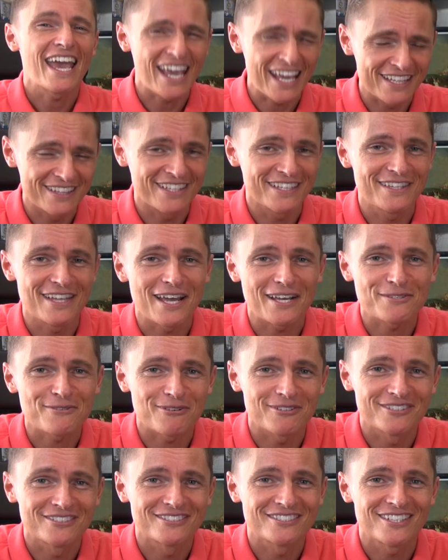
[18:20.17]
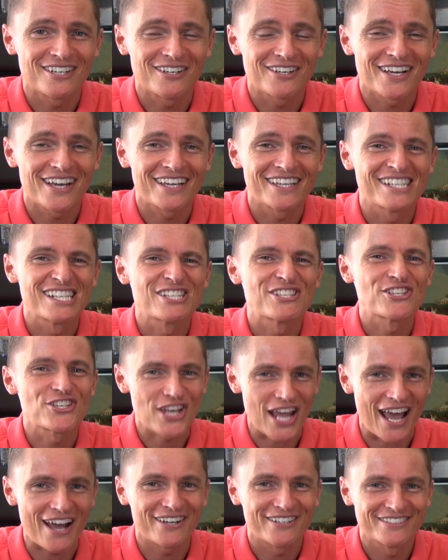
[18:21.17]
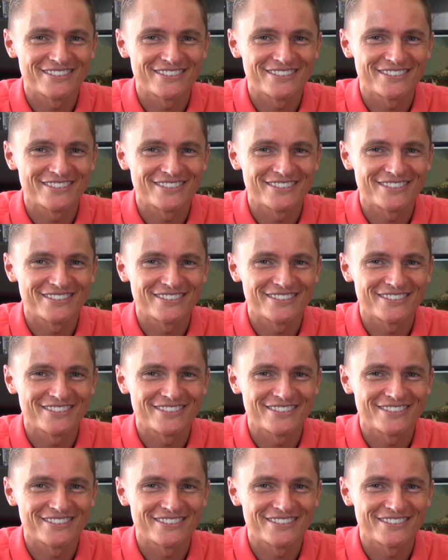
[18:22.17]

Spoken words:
in the next one. Okay, ciao.